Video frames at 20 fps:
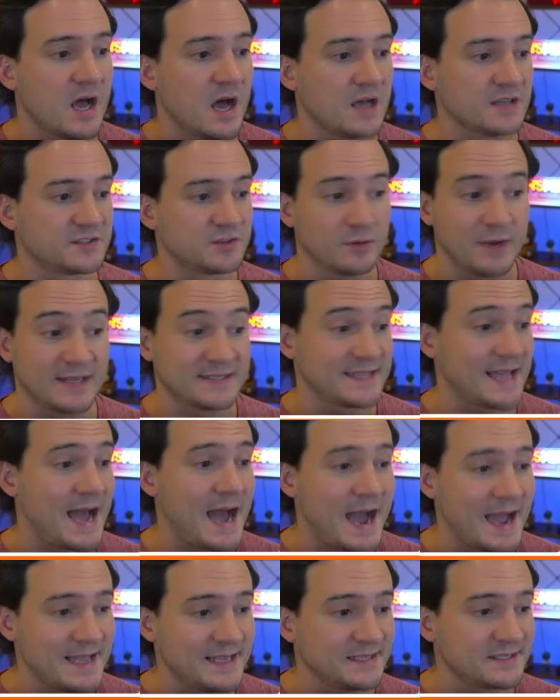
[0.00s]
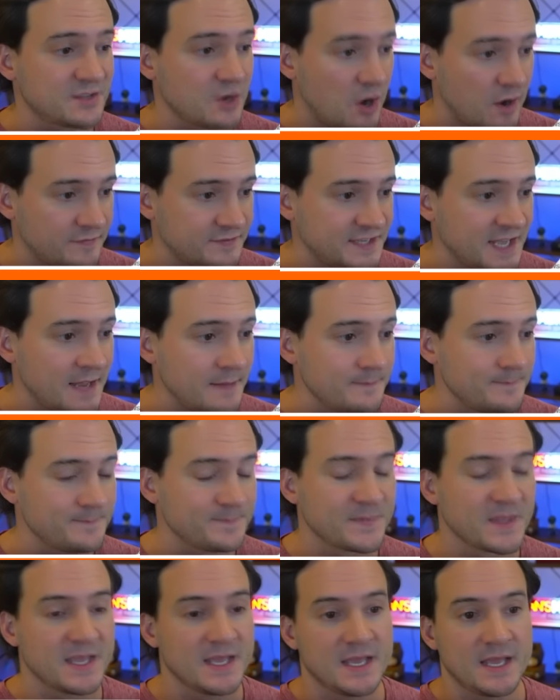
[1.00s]
So it has the highest offset.
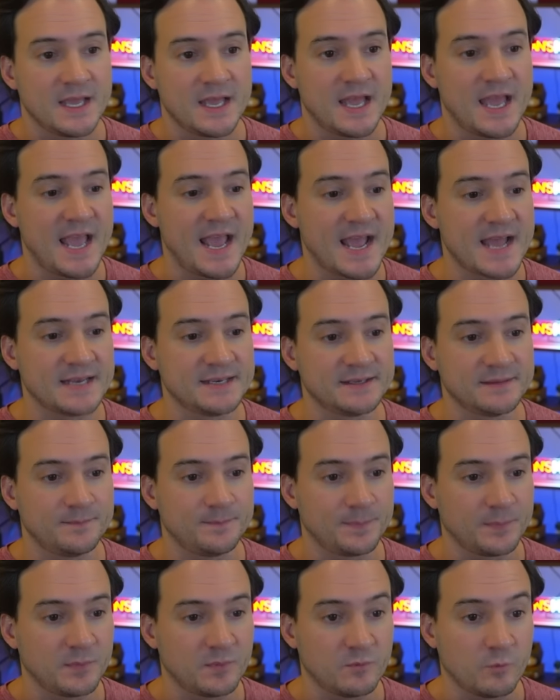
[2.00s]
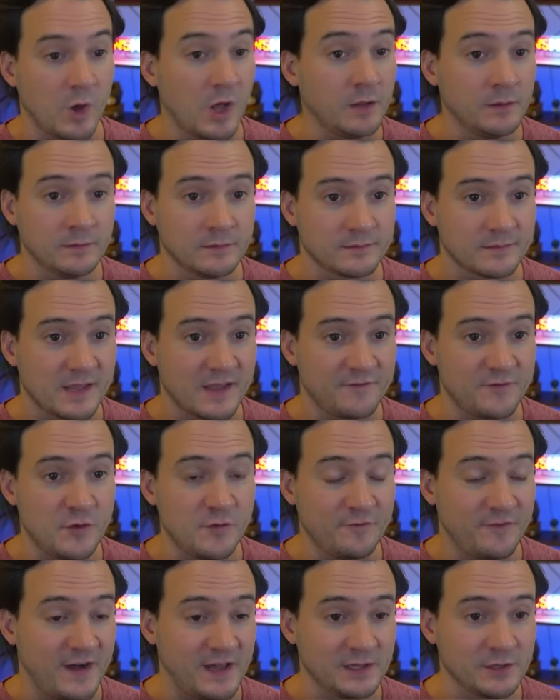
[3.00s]
And, well, if you
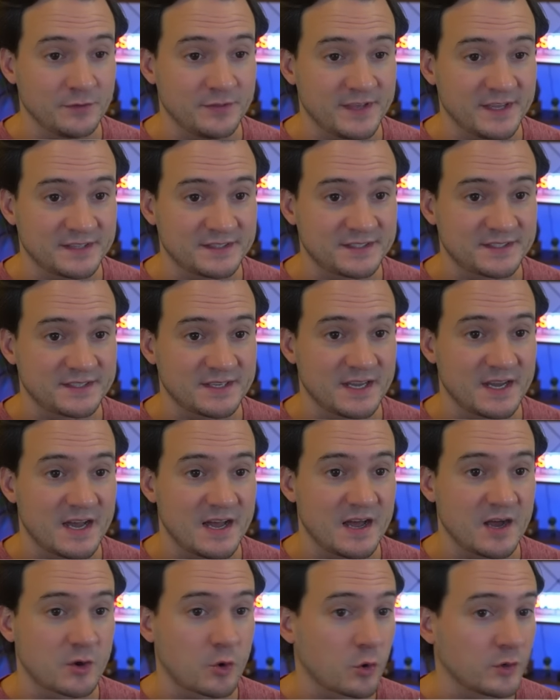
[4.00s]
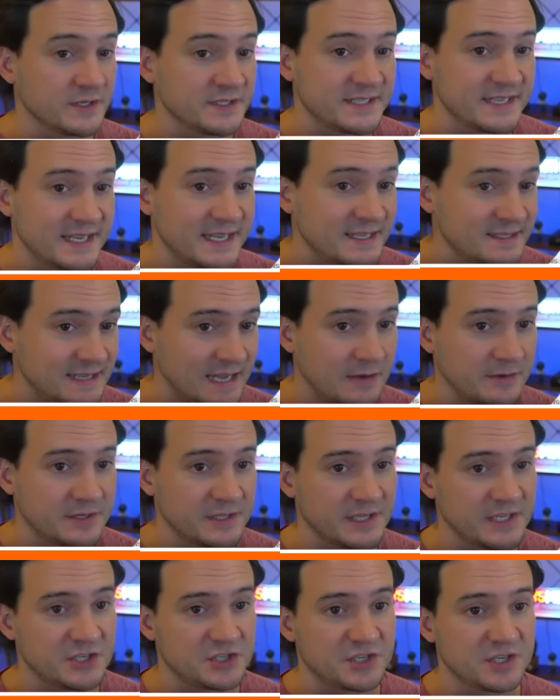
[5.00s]
follow this, according to his
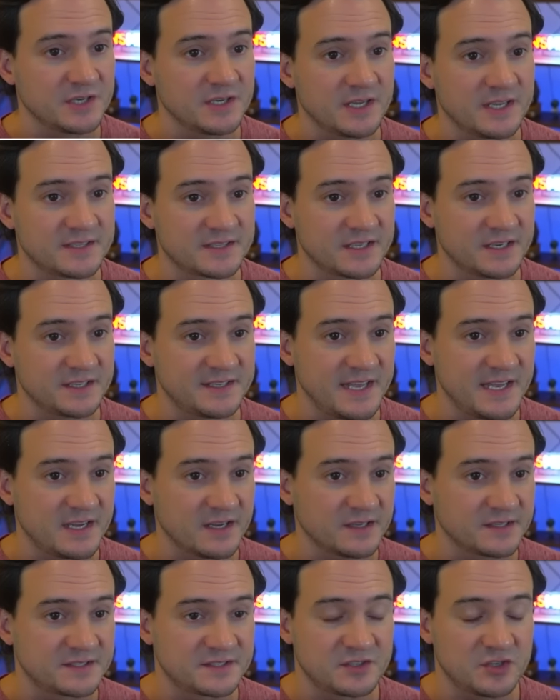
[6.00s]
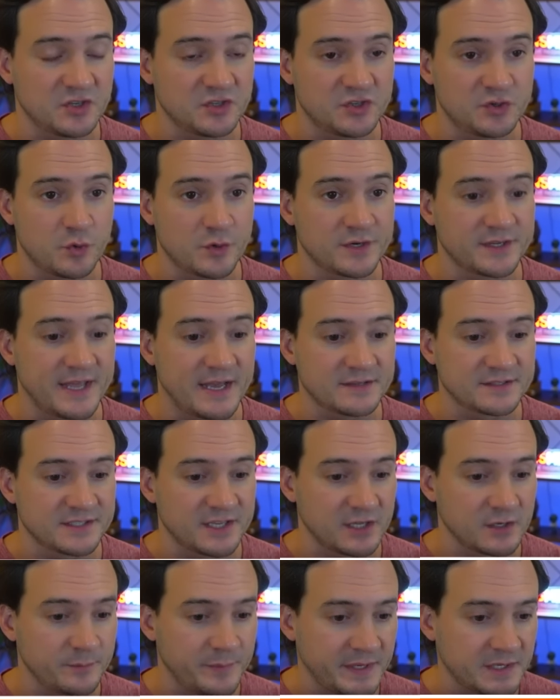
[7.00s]
calculation, it's going to take us to
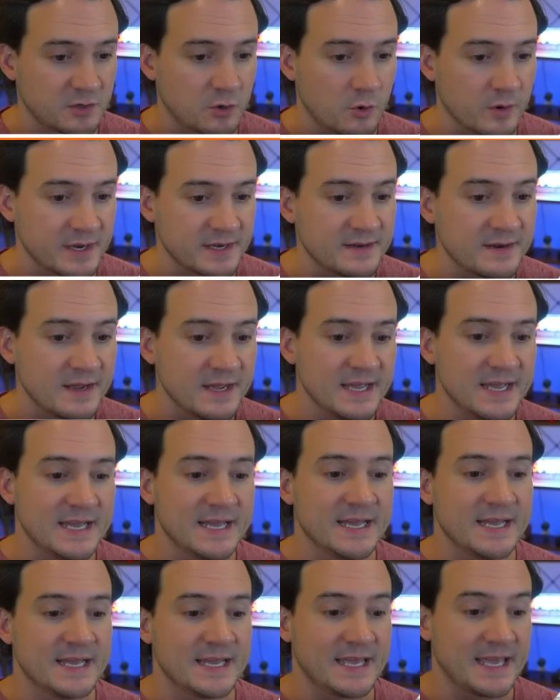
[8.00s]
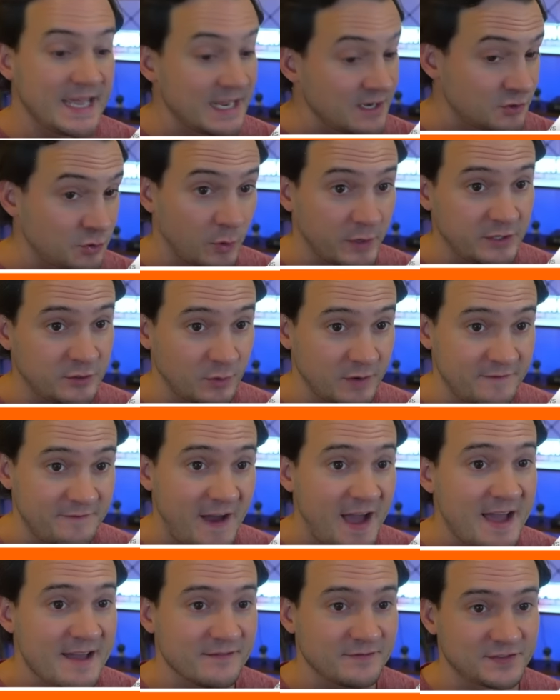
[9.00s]
$200,000 Bitcoin in
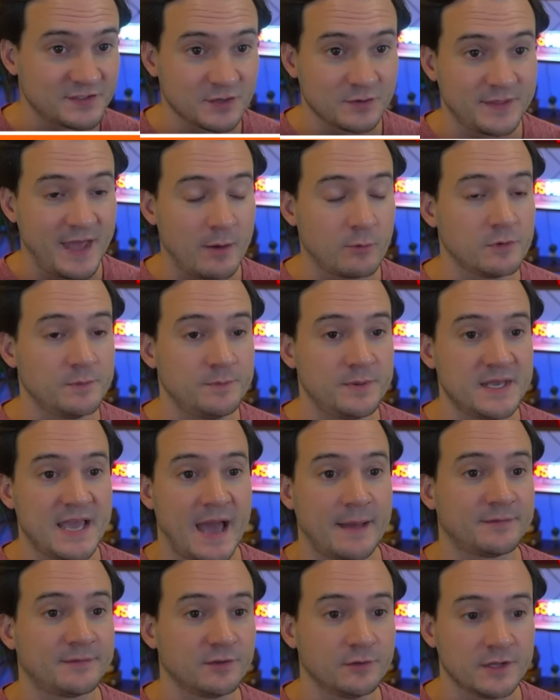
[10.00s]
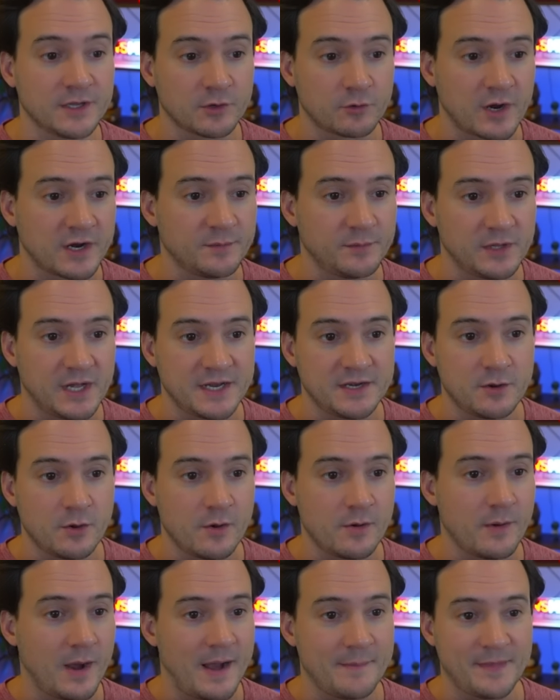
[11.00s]
2025. So that would be absolutely incredible. I
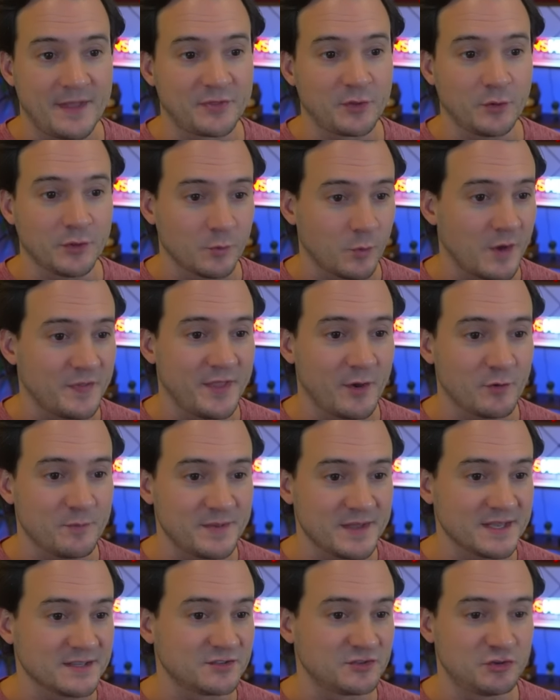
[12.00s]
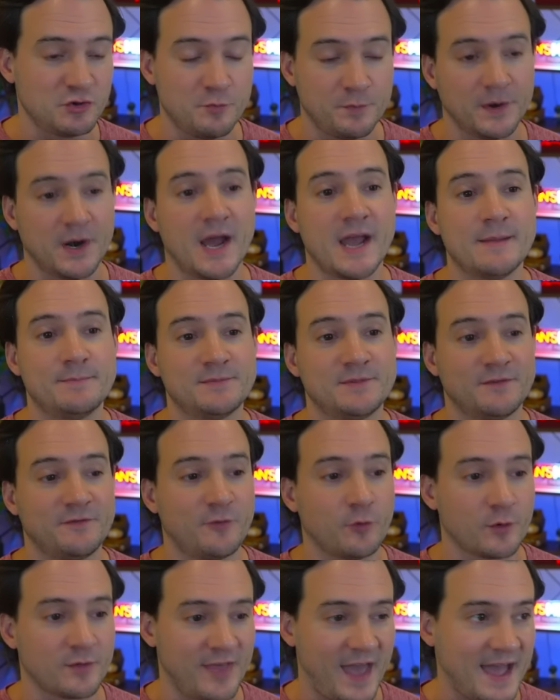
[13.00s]
know I'm not the only one that would be super hyped
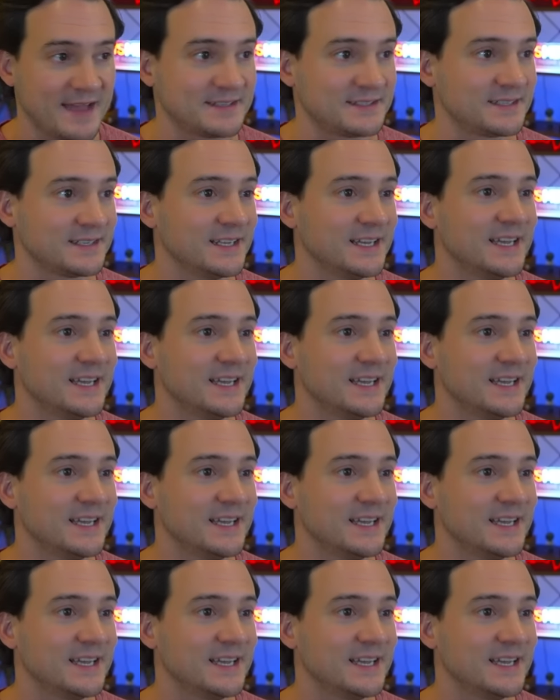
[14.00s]
for that.